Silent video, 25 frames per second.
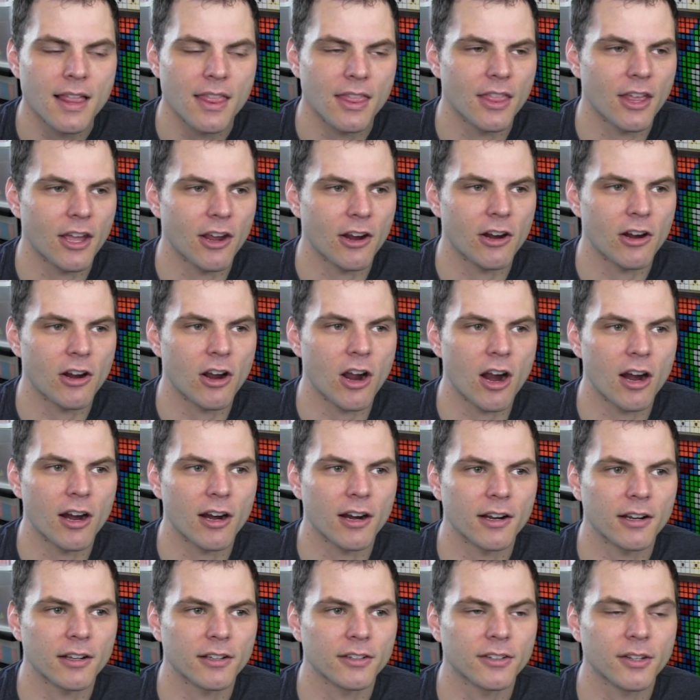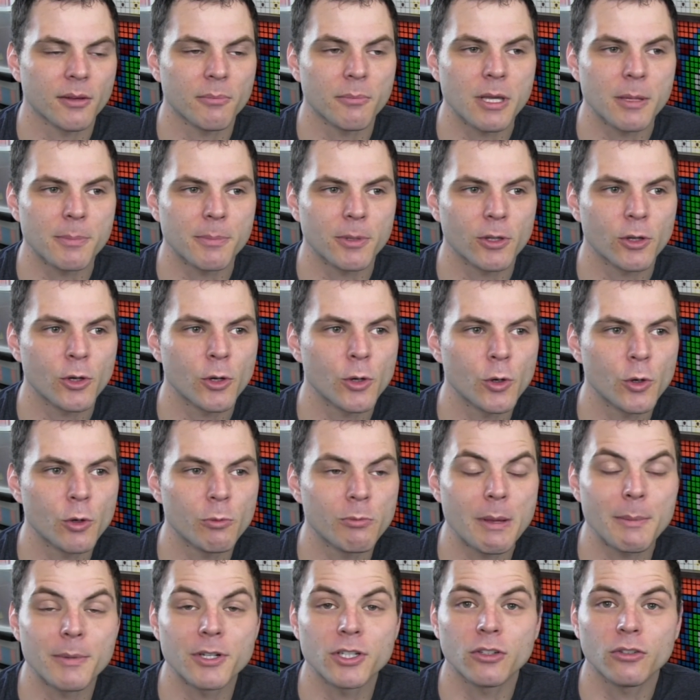There are some people who
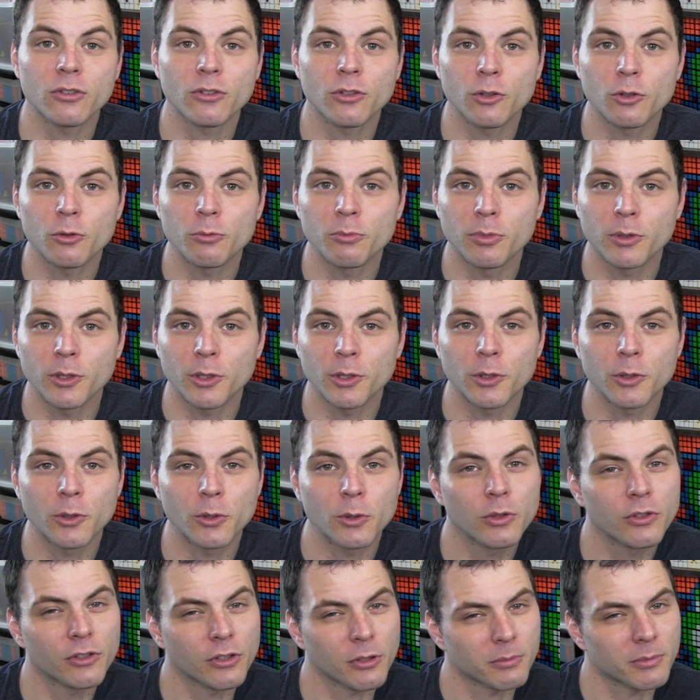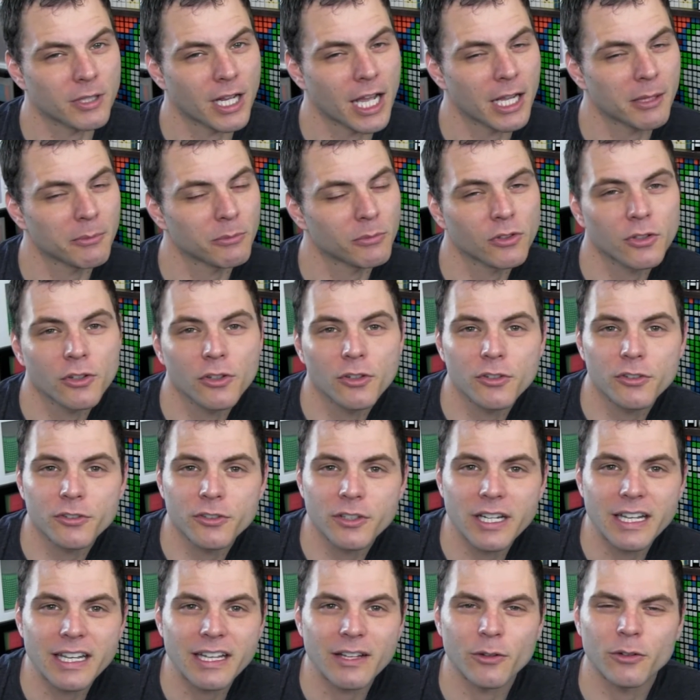maybe just do blue, sometimes
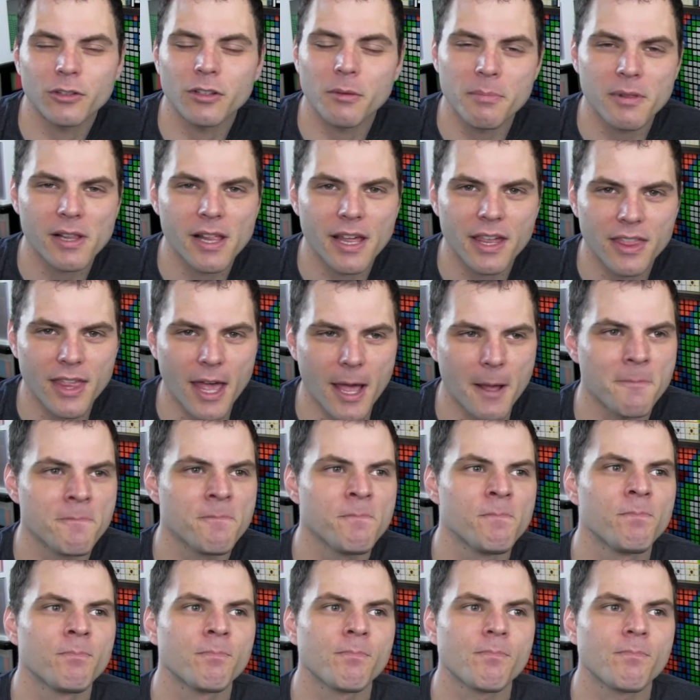green, or something like that.